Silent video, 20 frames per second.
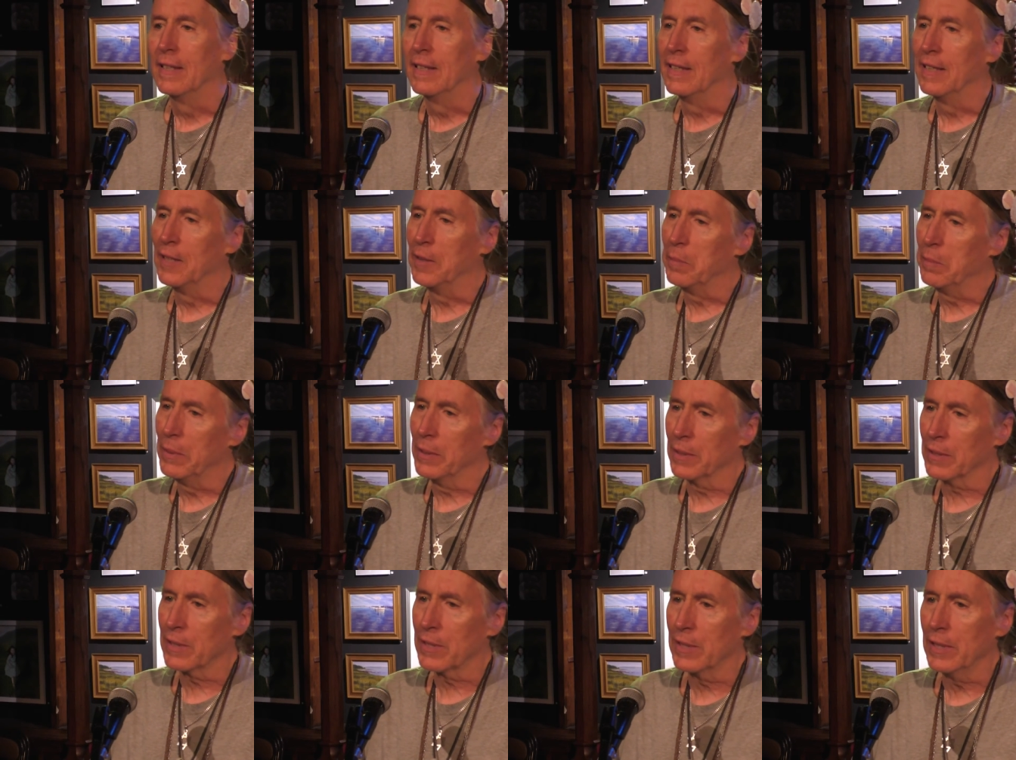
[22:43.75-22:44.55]
And
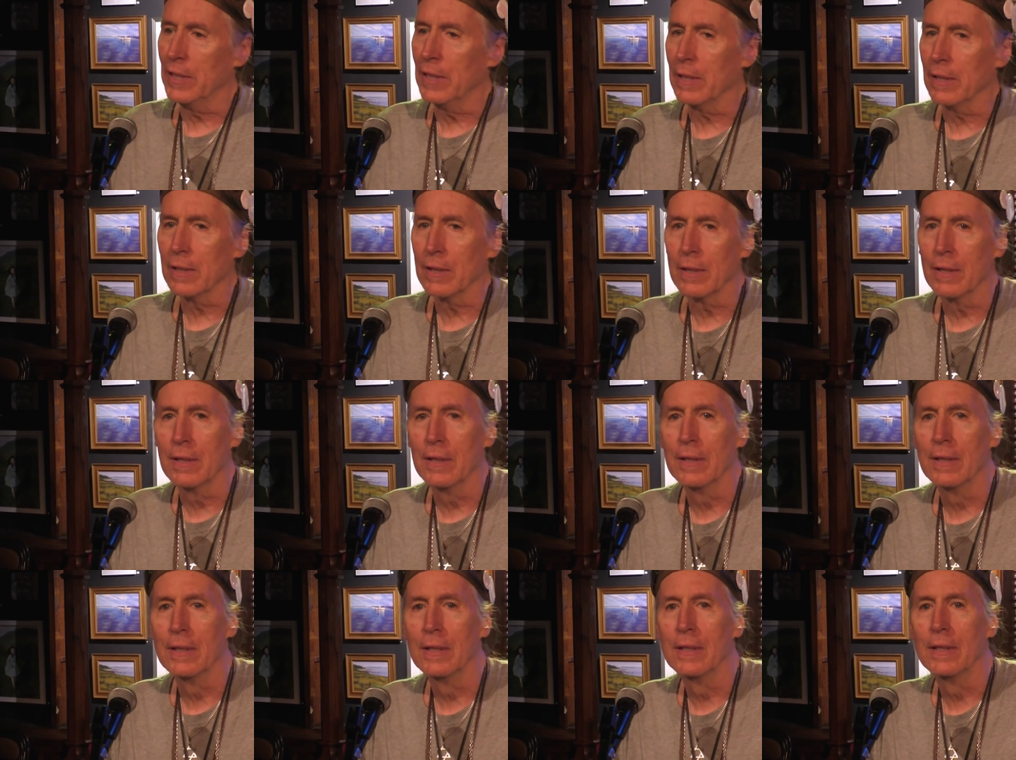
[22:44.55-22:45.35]
Bill Seaton,
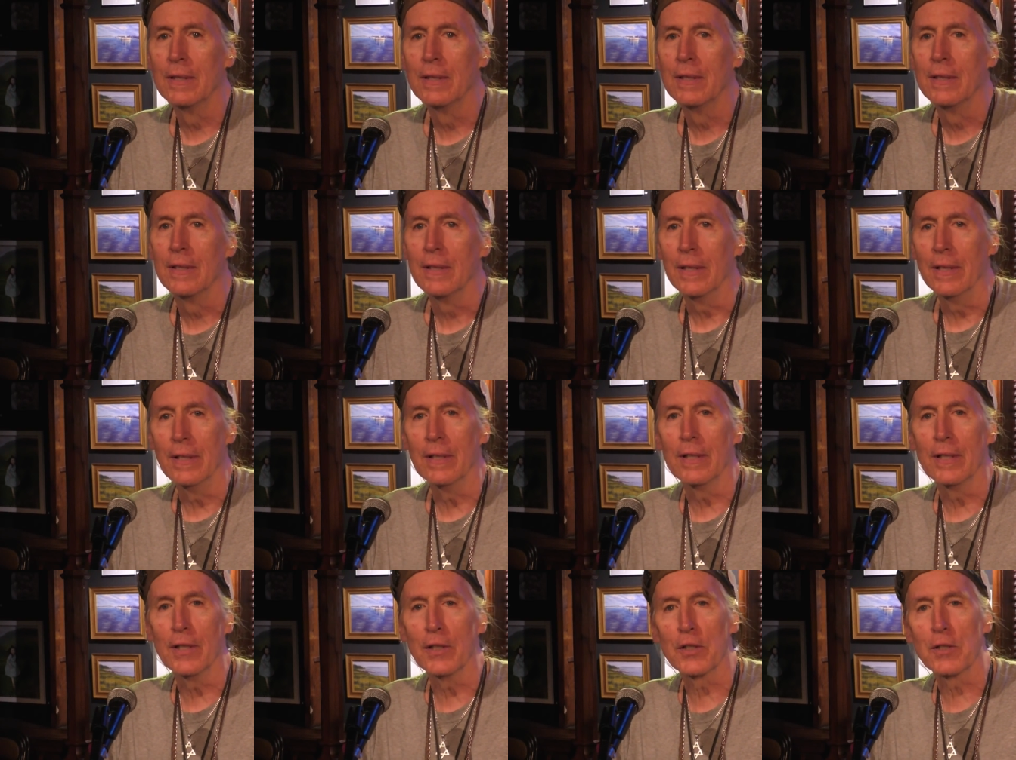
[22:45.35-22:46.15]
the
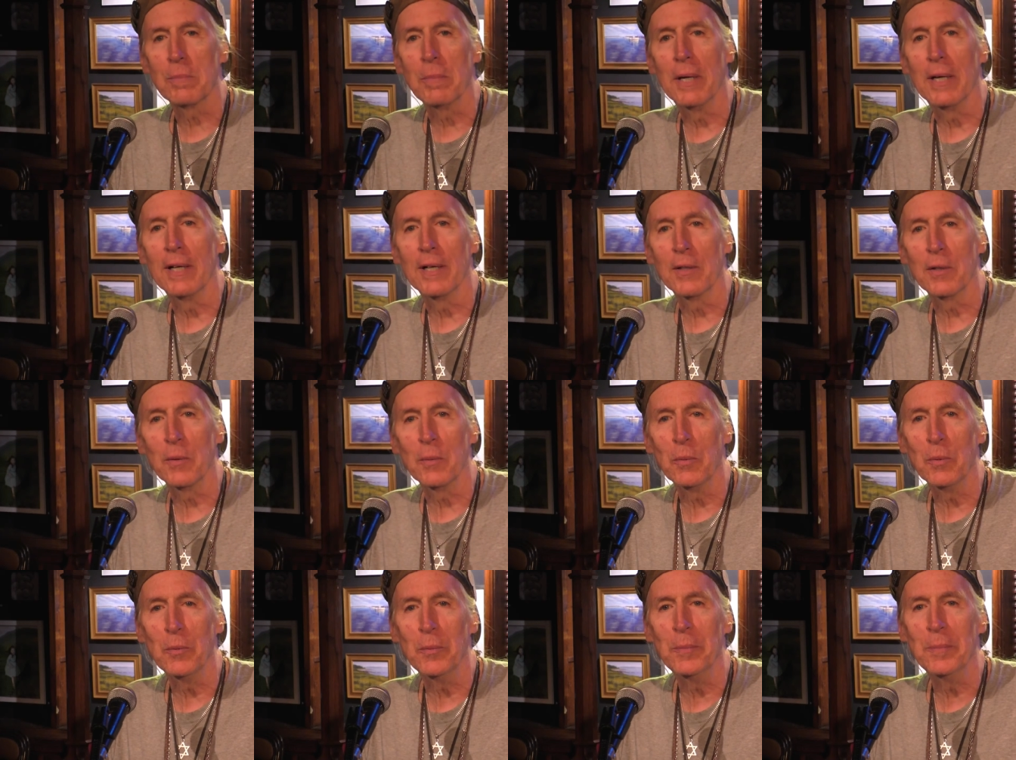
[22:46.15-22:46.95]
youngest man in the
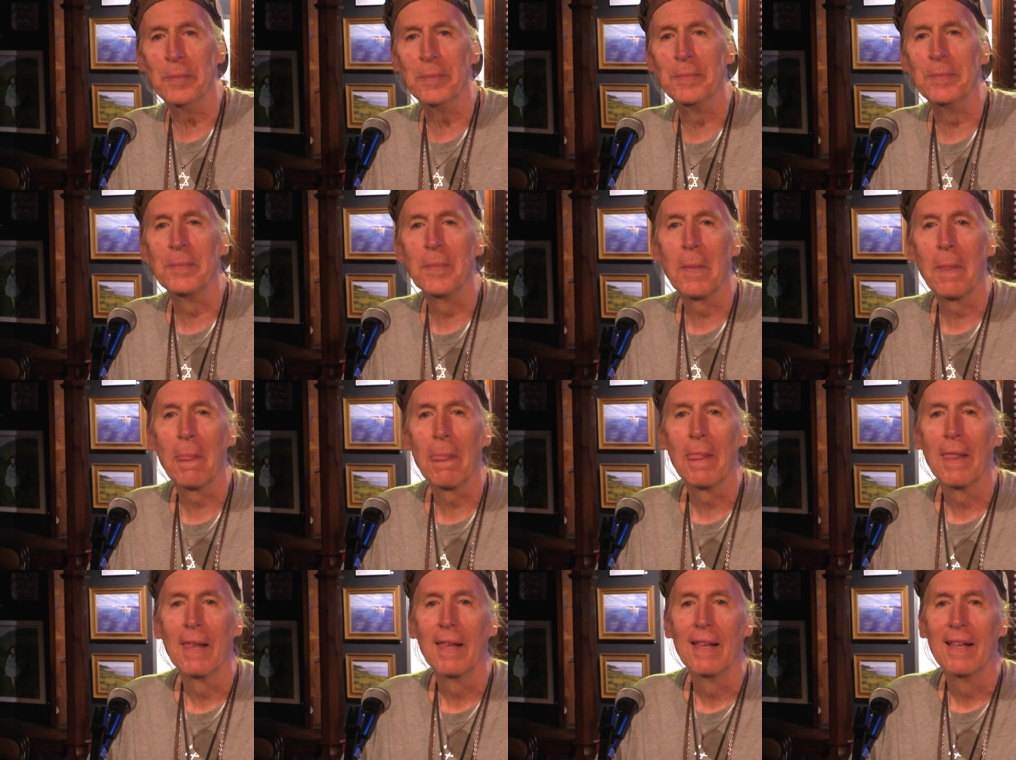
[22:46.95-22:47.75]
room,
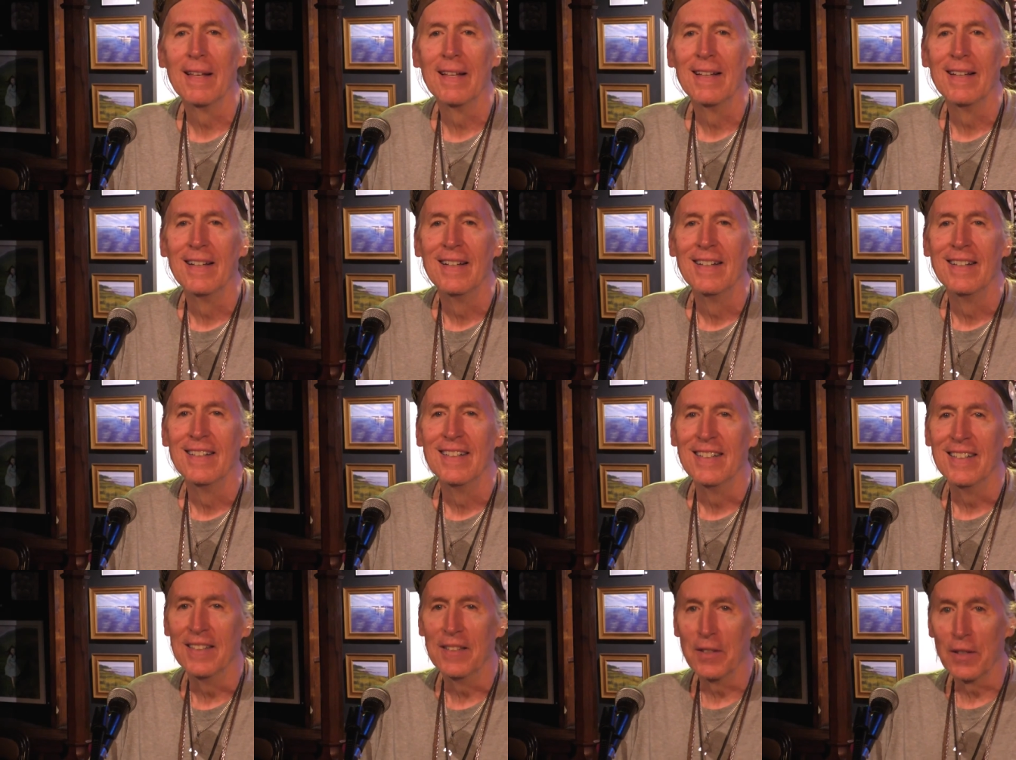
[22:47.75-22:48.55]

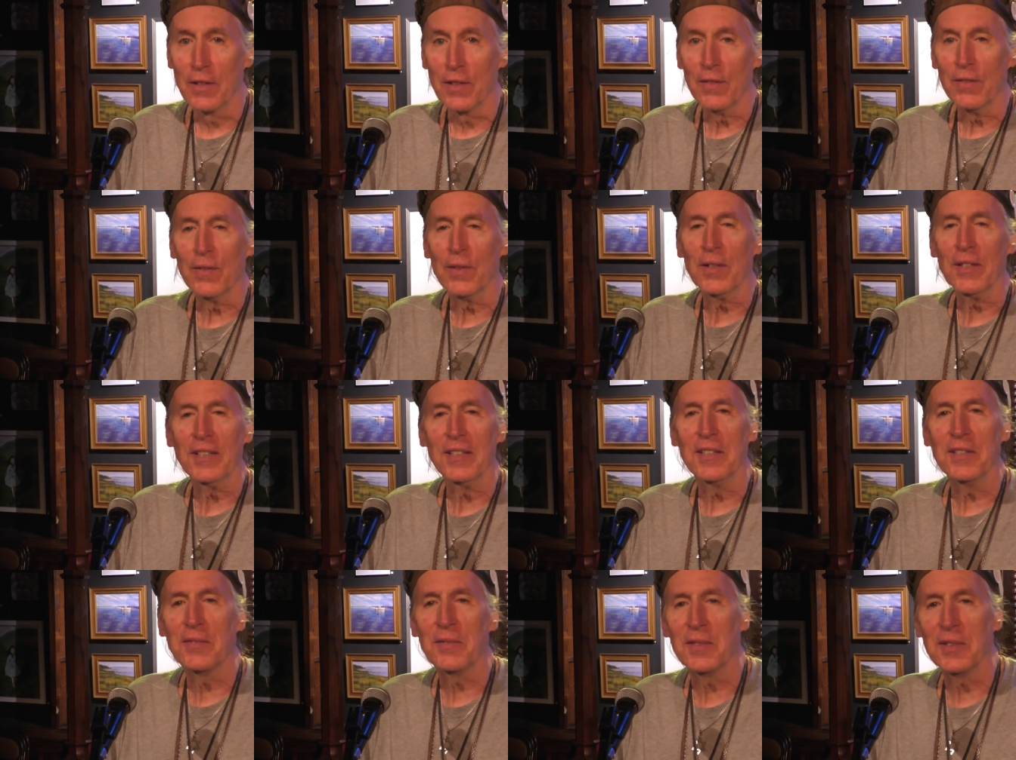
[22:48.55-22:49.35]
another very
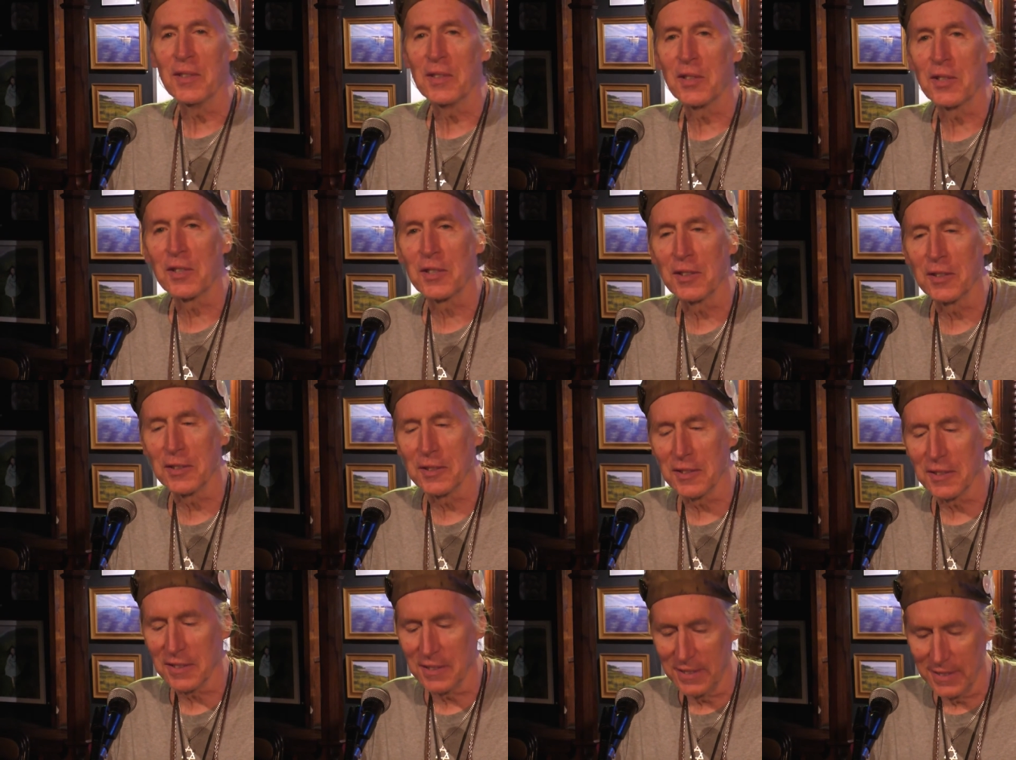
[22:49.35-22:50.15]
gifted
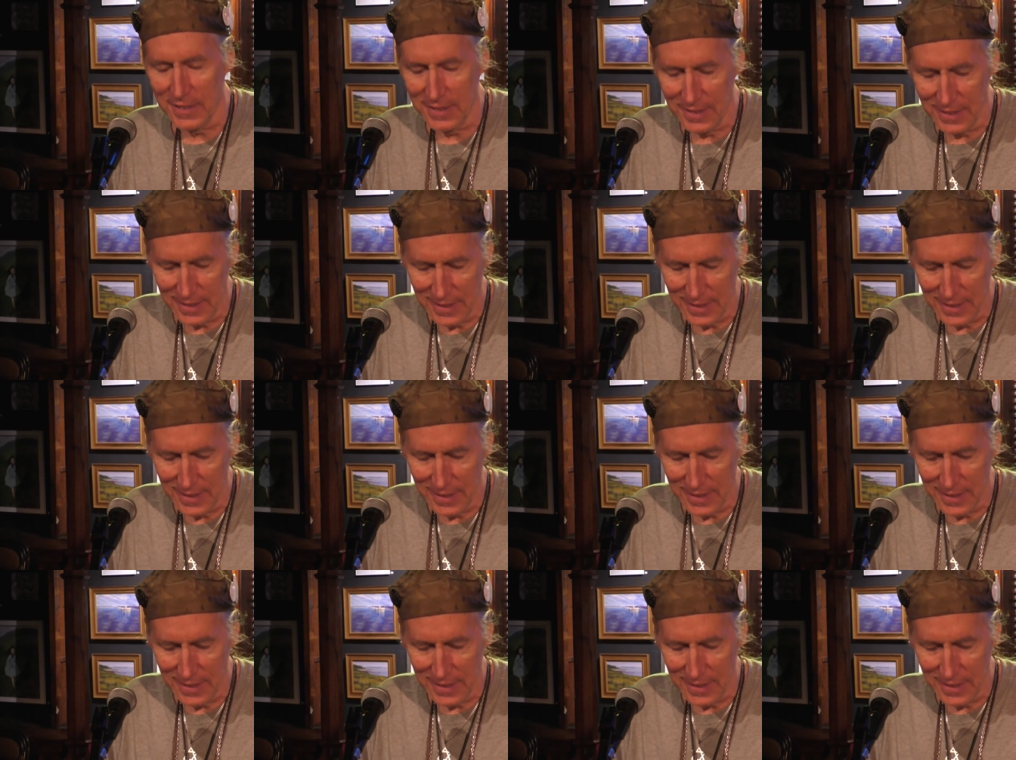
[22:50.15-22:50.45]
soul.